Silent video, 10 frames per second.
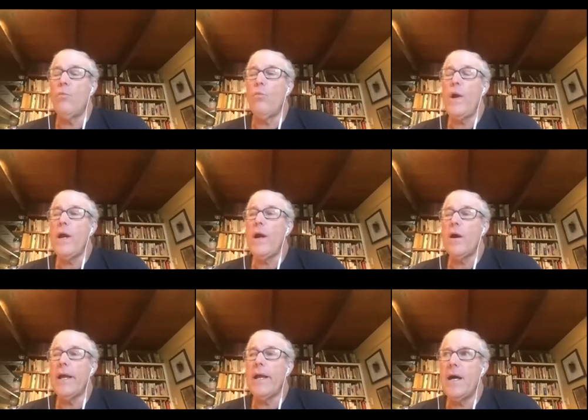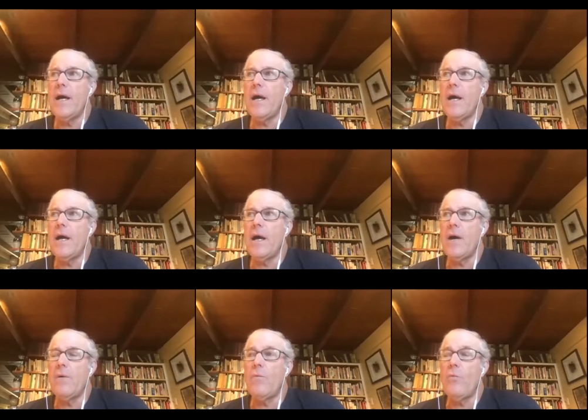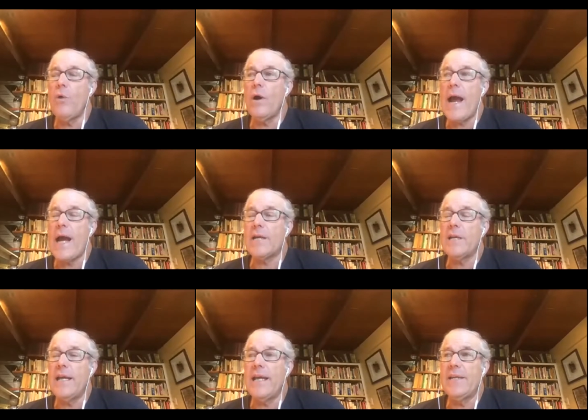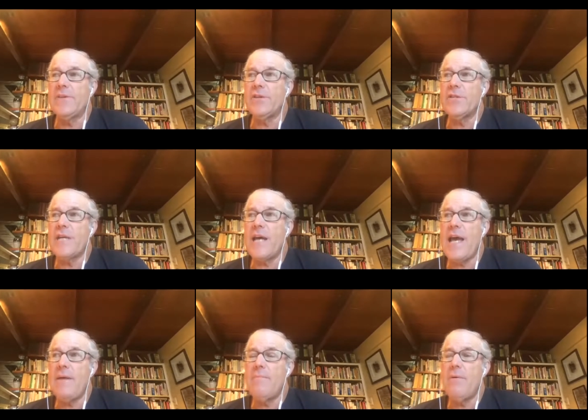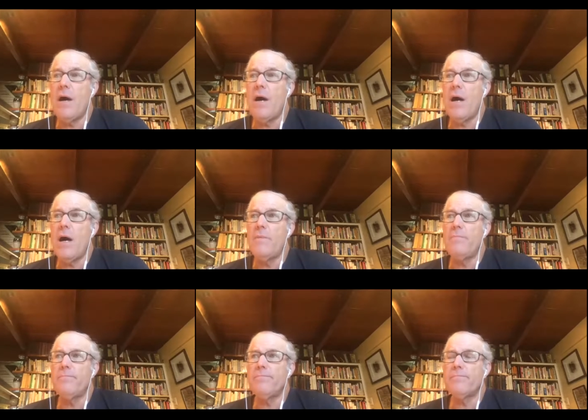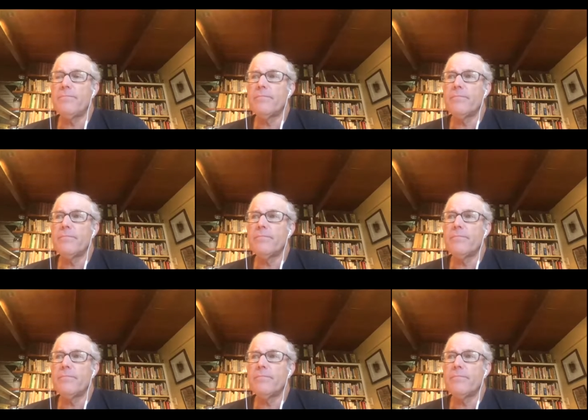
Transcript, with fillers: we are in uh, we're actually in the same um,